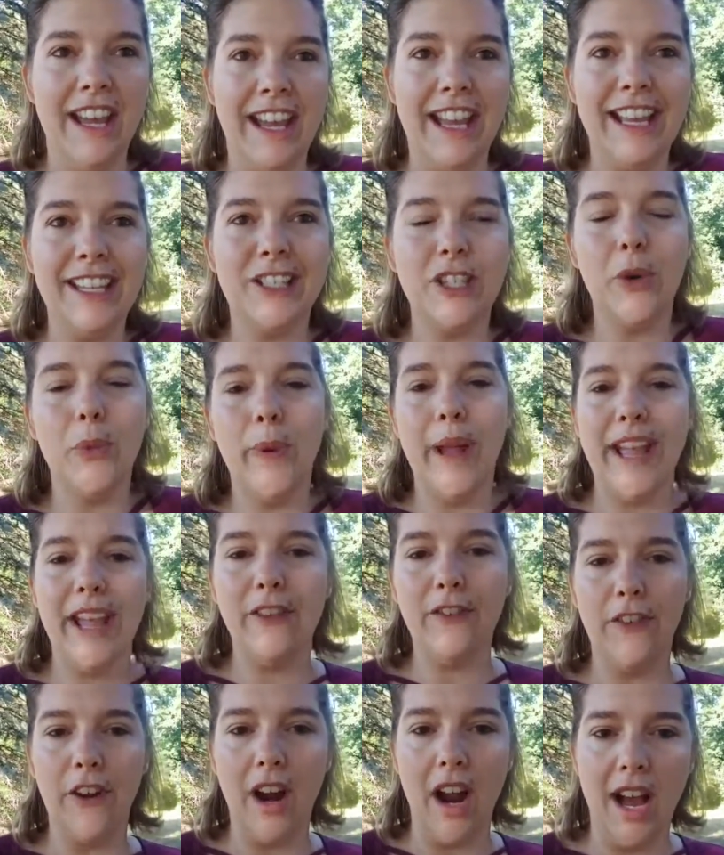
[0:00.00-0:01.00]
it's a
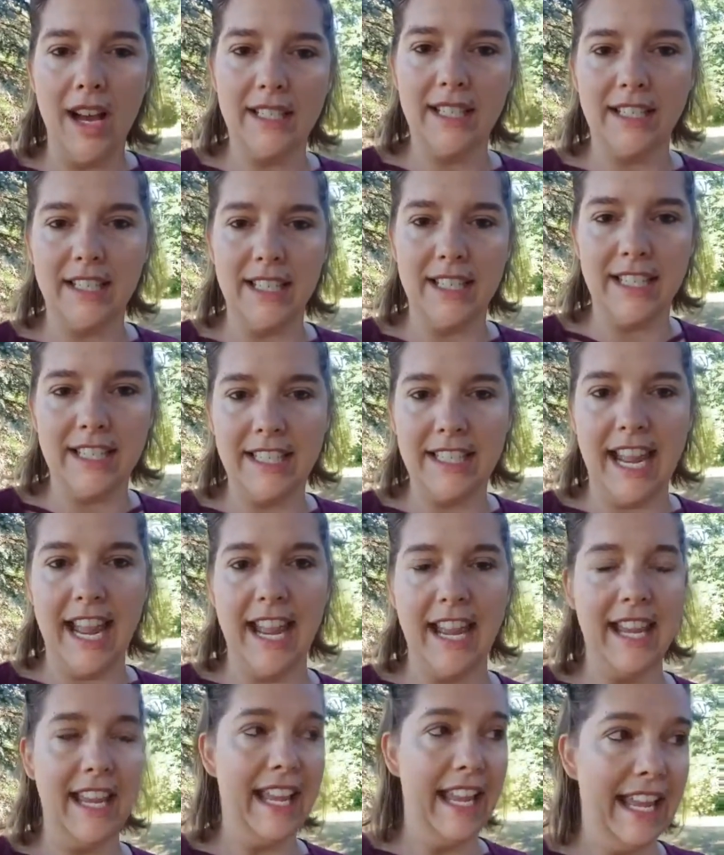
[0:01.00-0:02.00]
way for us to
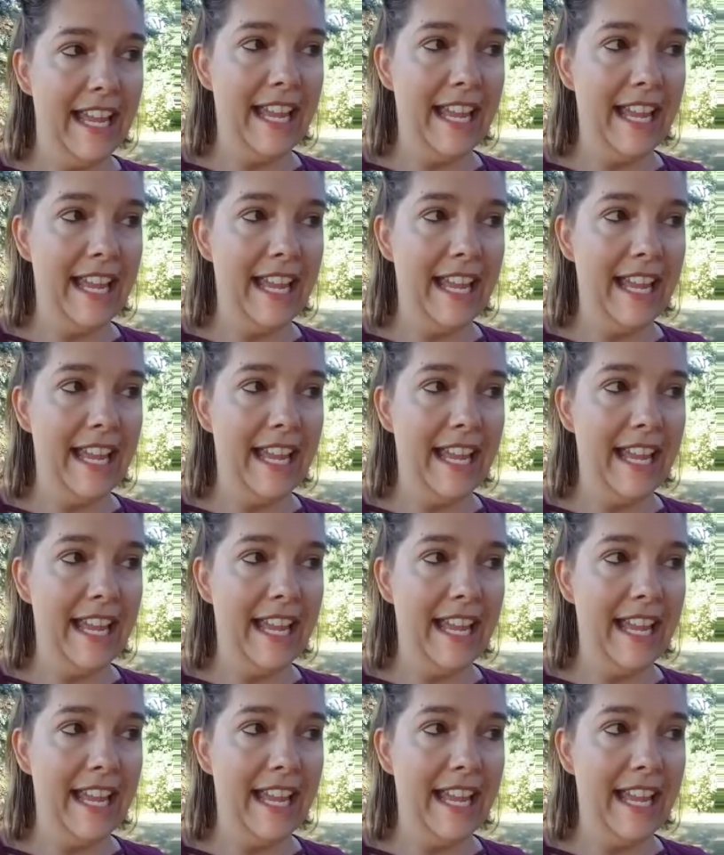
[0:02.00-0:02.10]
stay